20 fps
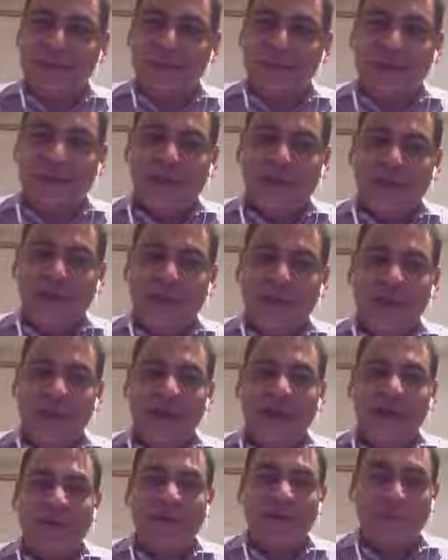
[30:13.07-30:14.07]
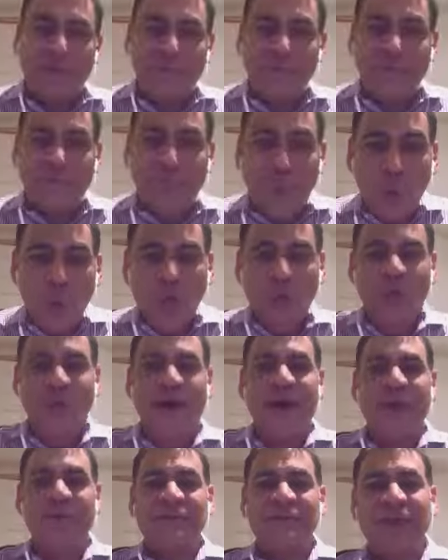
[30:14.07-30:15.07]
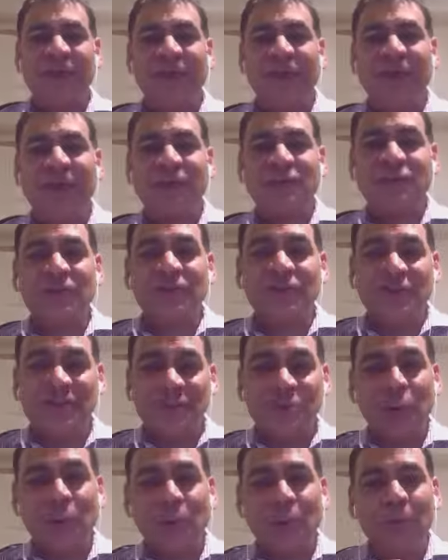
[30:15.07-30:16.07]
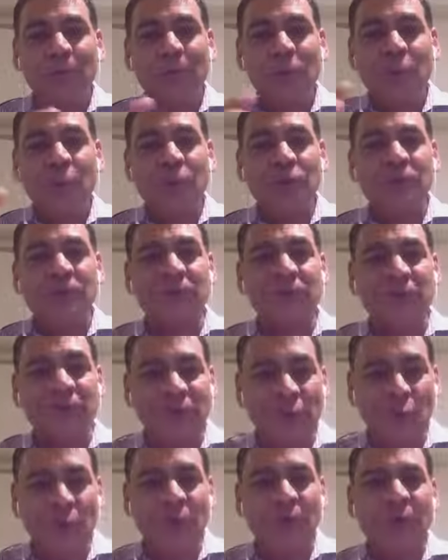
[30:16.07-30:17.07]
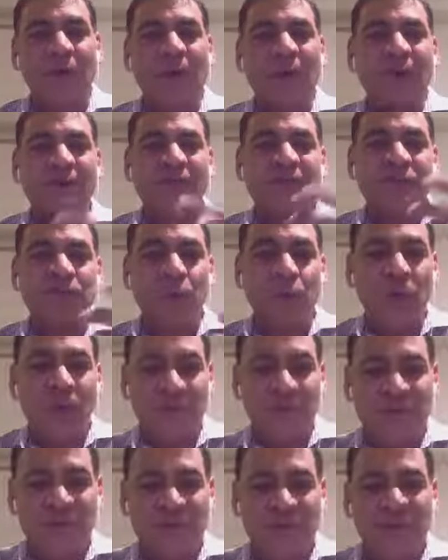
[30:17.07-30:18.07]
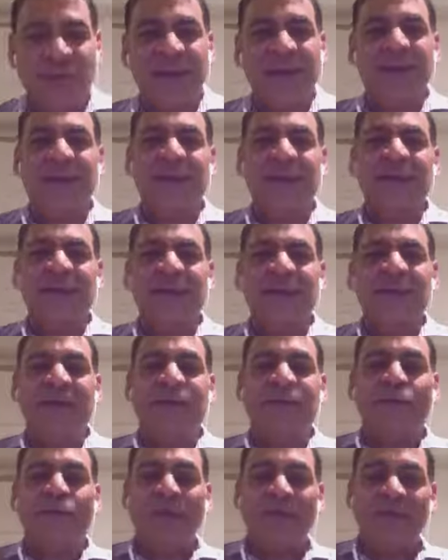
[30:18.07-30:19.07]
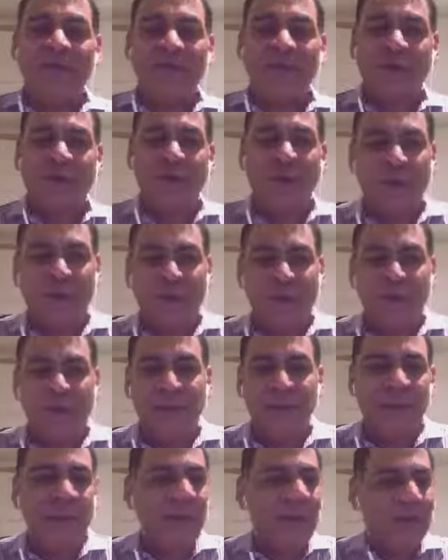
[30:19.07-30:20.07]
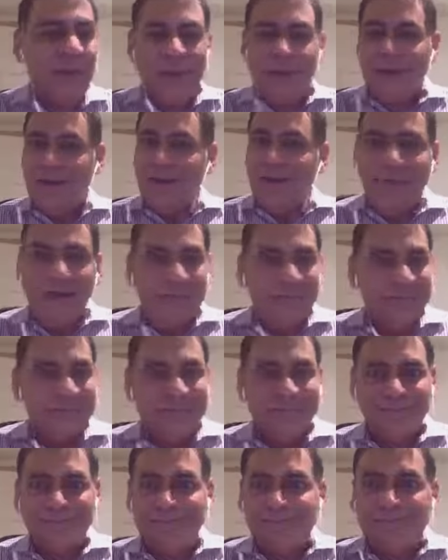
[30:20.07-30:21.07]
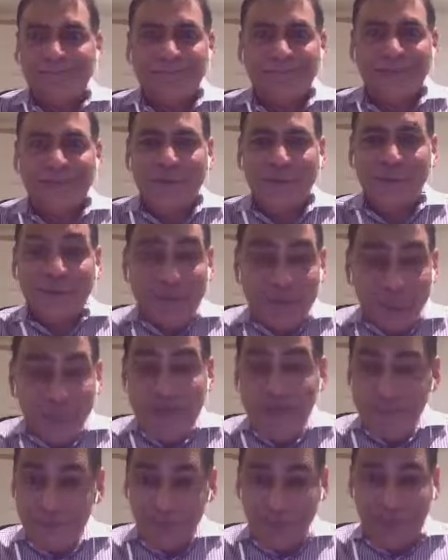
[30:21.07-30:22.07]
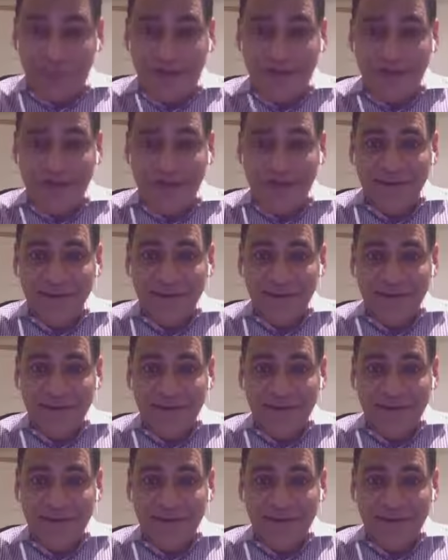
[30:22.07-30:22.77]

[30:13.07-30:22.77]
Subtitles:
We can look at their photographs and actually superimpose the photographs with their scan and with the cone beam. I mean, we're treatment planning